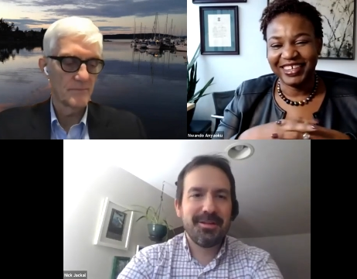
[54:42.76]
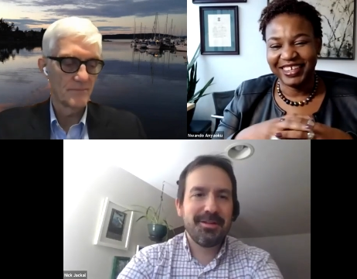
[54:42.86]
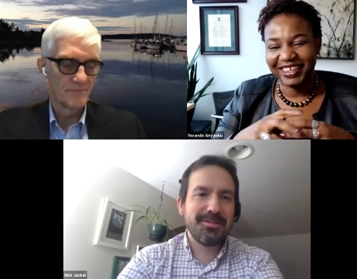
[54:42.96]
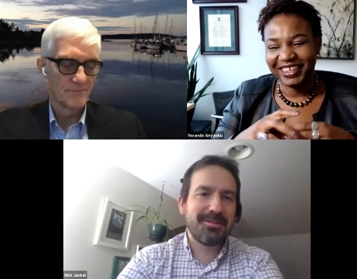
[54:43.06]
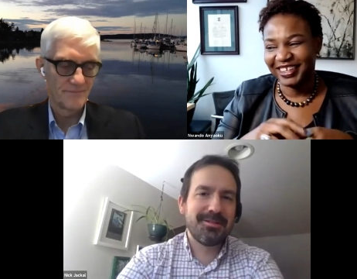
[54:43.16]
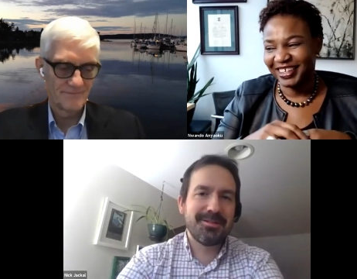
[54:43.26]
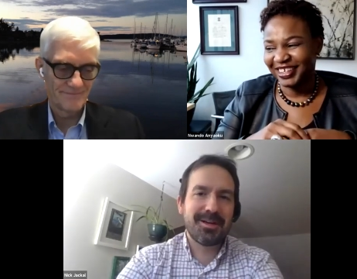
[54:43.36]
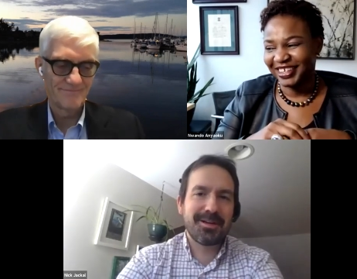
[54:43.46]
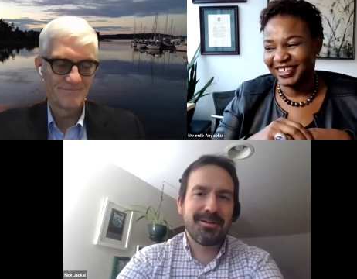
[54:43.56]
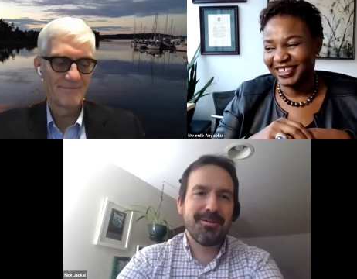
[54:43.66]
Speaker 1: these,
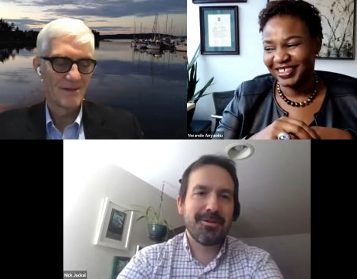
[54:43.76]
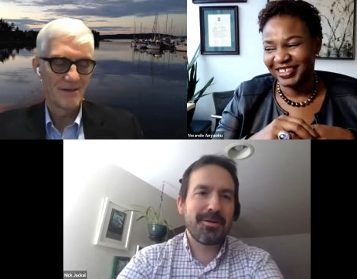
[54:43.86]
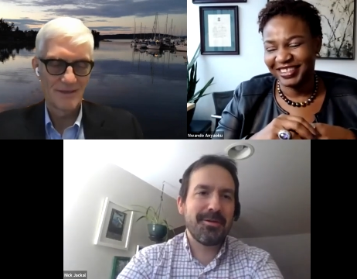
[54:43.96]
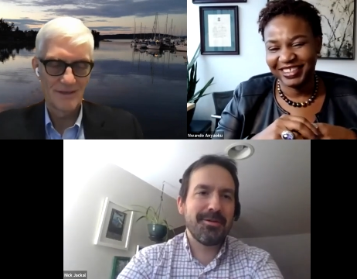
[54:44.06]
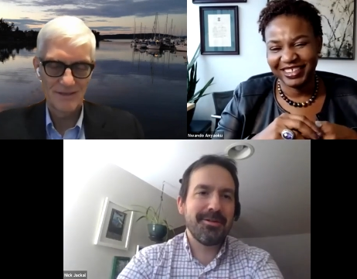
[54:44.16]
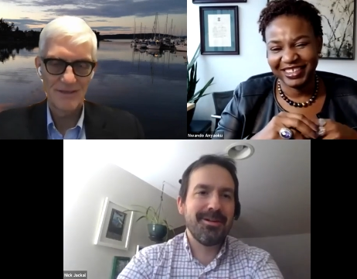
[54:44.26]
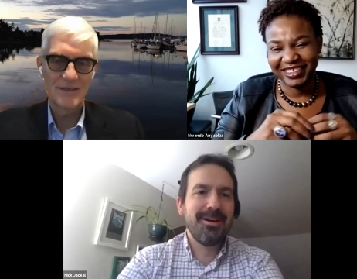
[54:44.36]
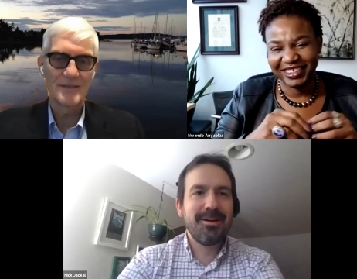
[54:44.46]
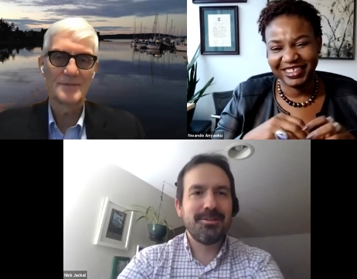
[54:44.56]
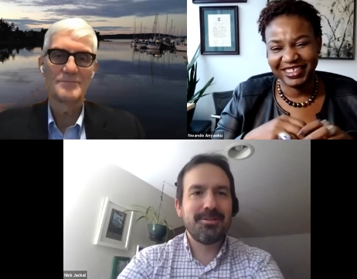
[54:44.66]
mm-hmm. Dr. Anilko and,
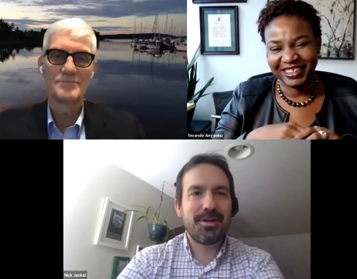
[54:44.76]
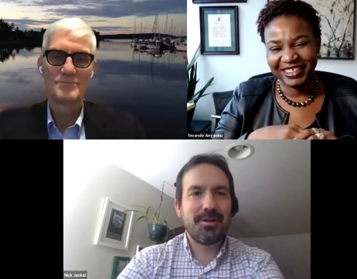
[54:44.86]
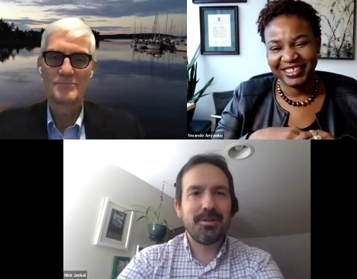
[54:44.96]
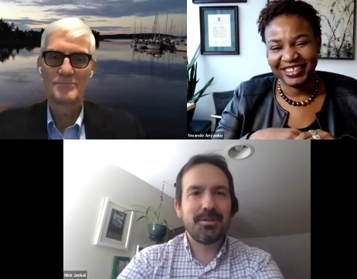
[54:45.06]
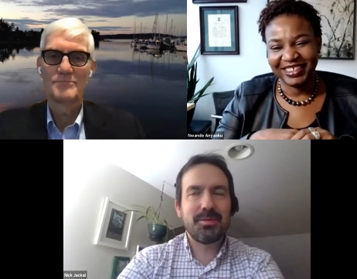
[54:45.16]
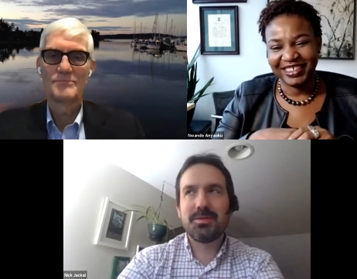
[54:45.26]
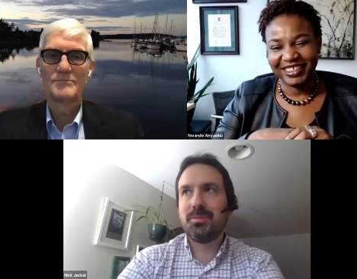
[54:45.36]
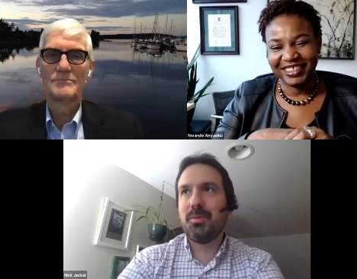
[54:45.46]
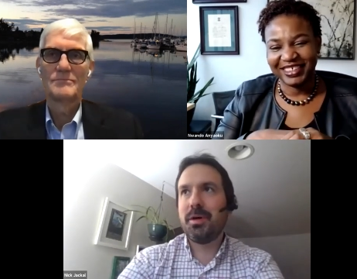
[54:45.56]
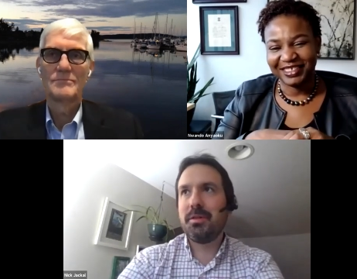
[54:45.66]
and, share this
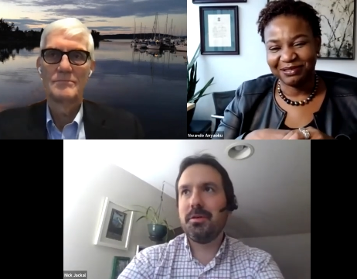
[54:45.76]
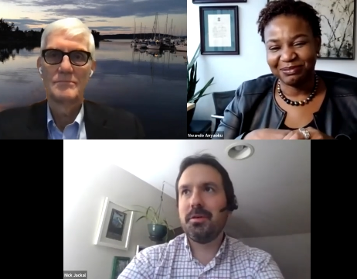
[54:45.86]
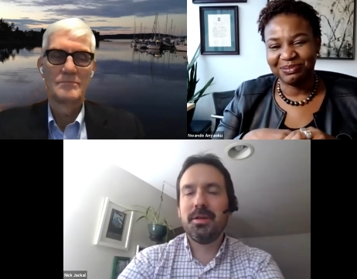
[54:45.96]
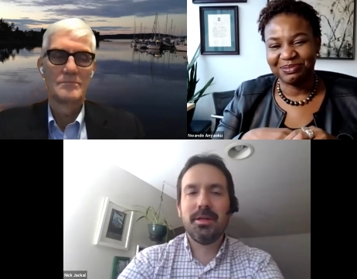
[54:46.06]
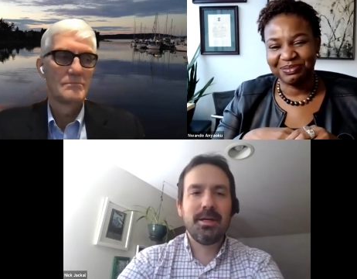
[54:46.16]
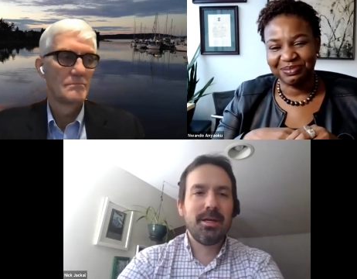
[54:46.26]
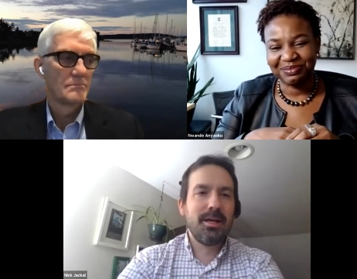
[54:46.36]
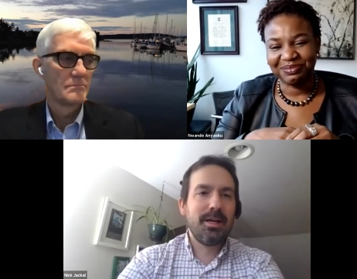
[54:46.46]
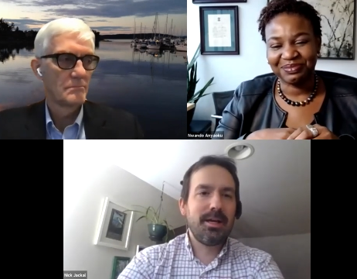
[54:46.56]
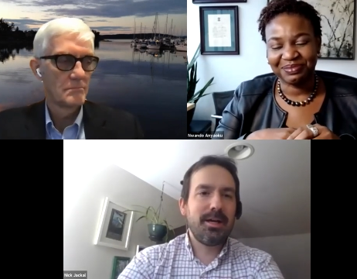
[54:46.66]
wisdom widely.
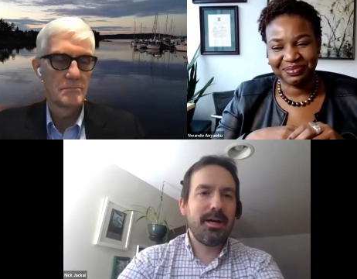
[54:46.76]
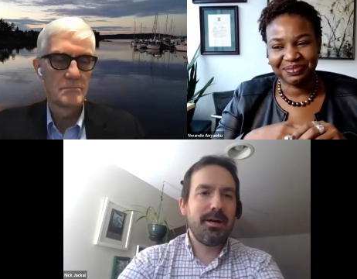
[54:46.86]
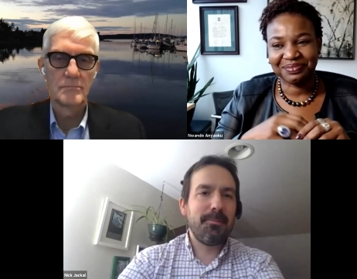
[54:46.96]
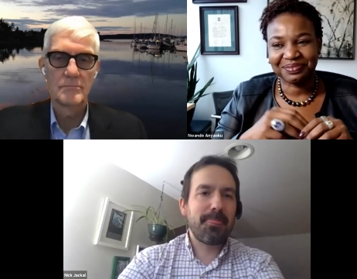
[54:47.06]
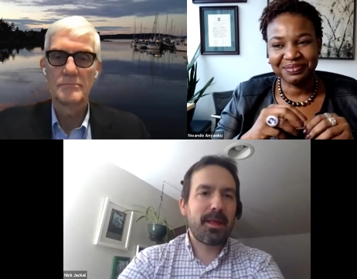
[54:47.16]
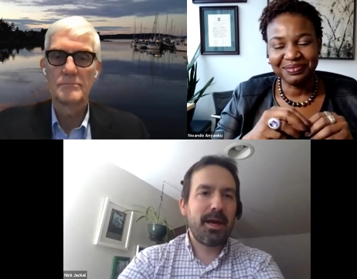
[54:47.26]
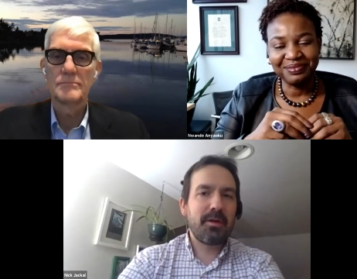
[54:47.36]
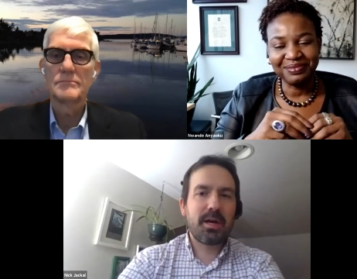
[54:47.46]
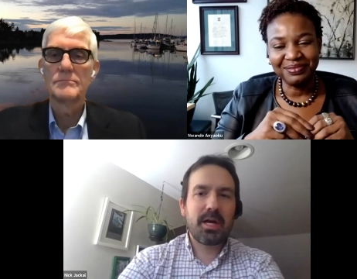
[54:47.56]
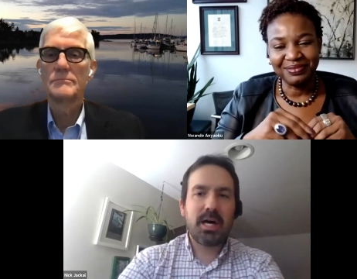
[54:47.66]
Um, I
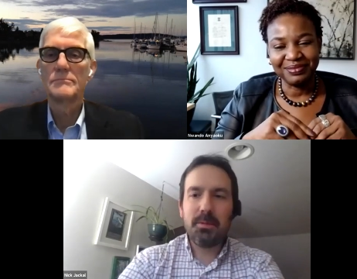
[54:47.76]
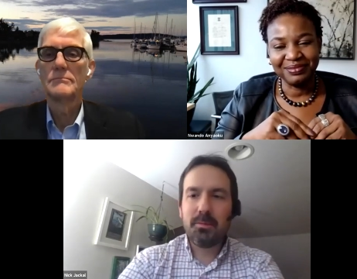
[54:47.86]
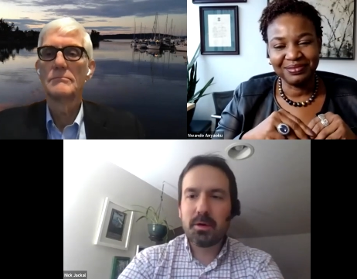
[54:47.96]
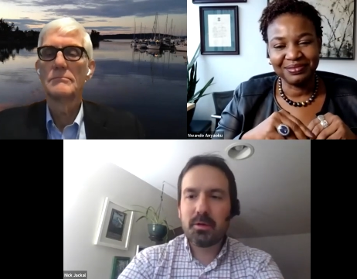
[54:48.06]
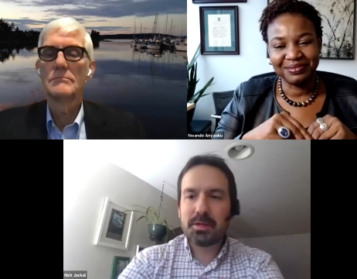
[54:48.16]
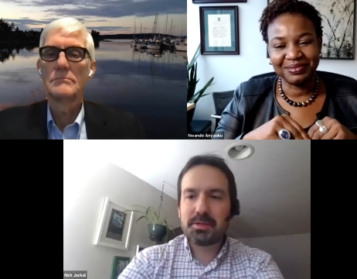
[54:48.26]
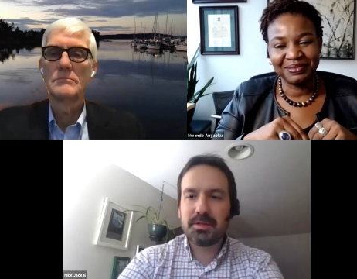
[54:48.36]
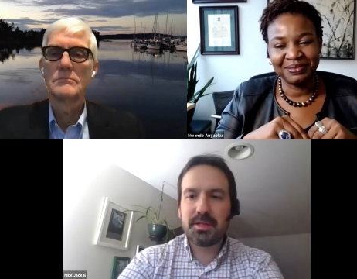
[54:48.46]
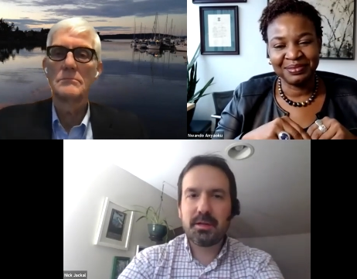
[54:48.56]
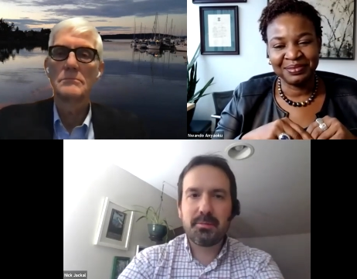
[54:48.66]
have a couple more questions
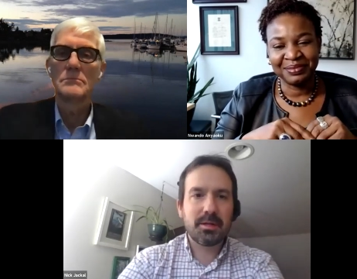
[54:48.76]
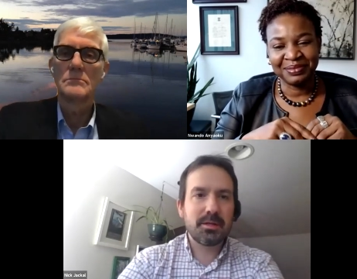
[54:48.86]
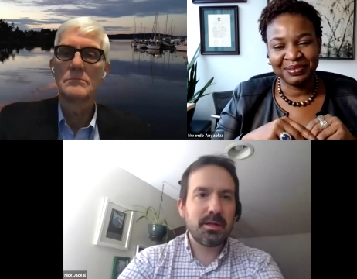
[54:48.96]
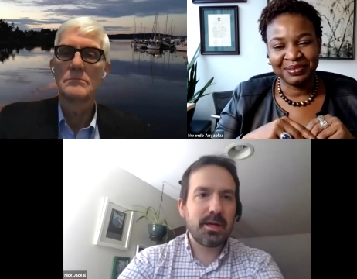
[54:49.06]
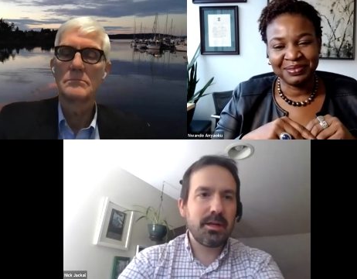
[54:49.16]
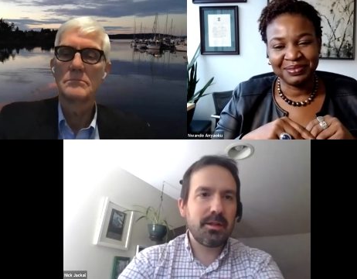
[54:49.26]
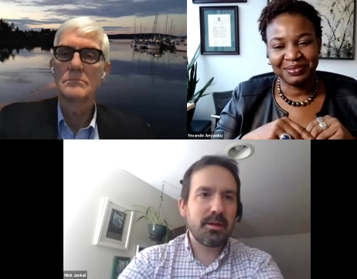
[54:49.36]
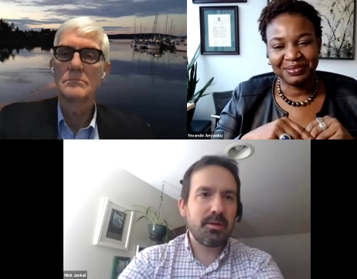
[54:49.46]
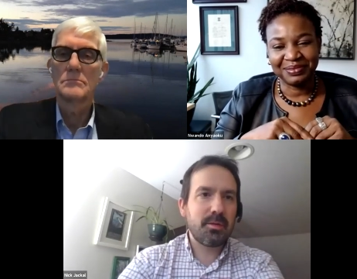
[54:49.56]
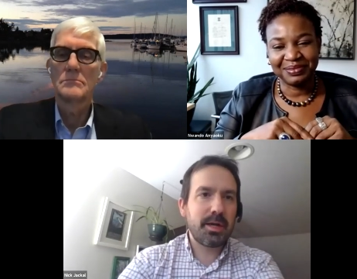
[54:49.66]
here, but Lee,
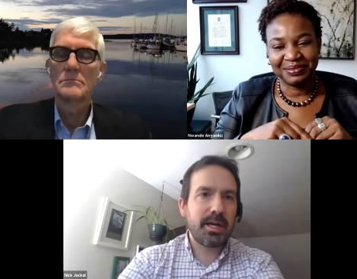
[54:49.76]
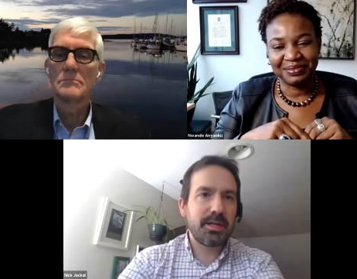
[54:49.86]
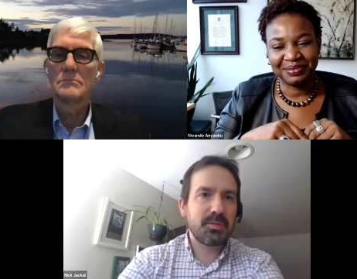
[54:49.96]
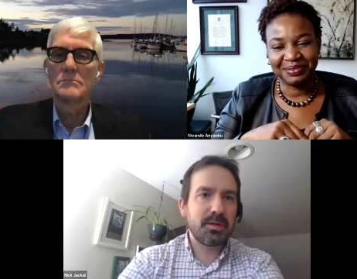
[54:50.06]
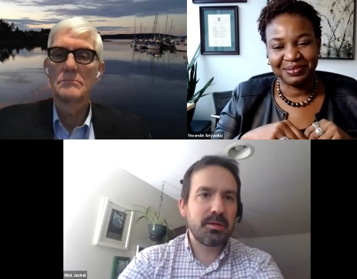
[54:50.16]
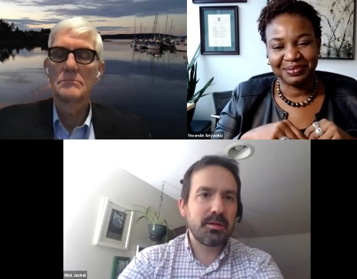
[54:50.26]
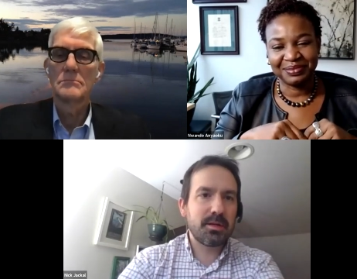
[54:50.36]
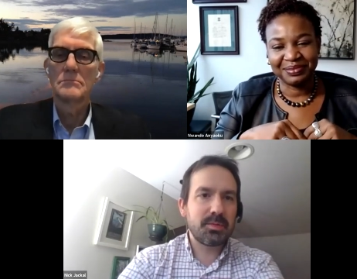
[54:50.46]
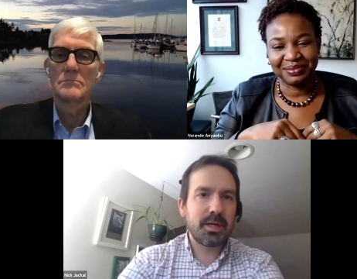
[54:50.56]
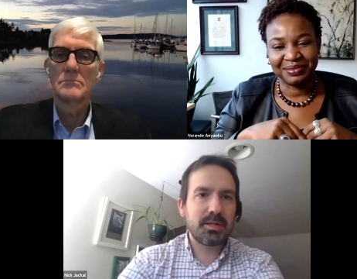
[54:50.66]
anything you'd want to add as we
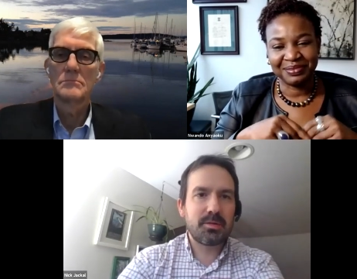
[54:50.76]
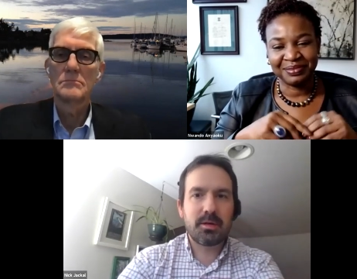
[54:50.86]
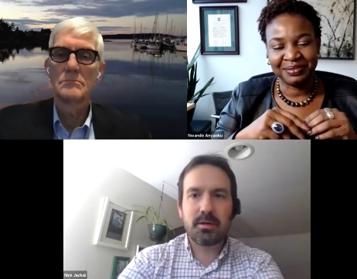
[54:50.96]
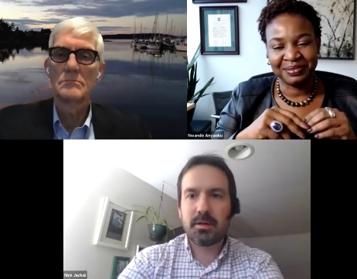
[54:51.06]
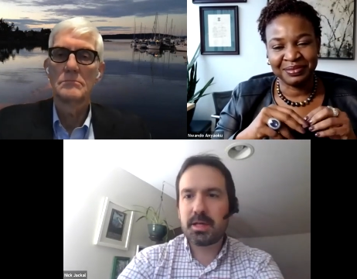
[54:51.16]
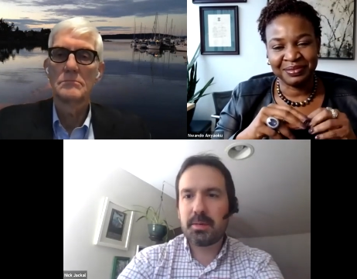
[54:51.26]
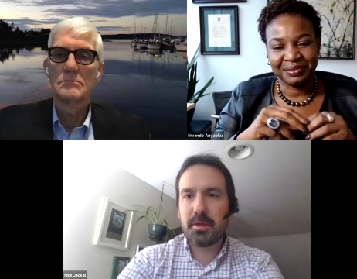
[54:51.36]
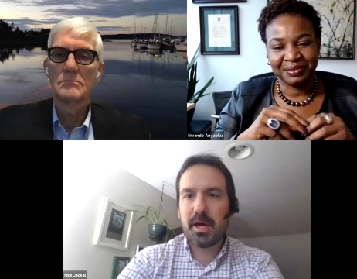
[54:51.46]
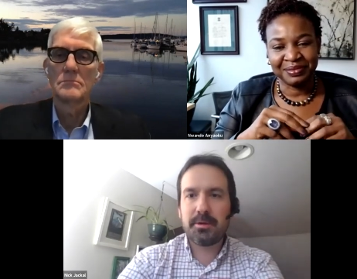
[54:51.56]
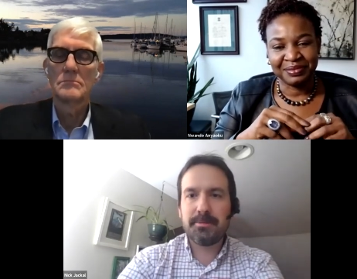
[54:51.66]
as we get to our the
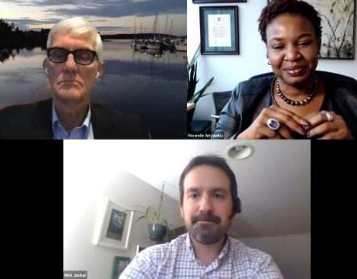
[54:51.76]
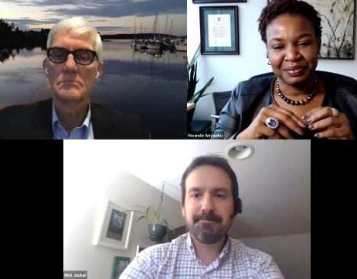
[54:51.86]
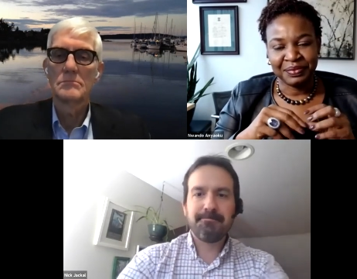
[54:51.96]
top of the hour?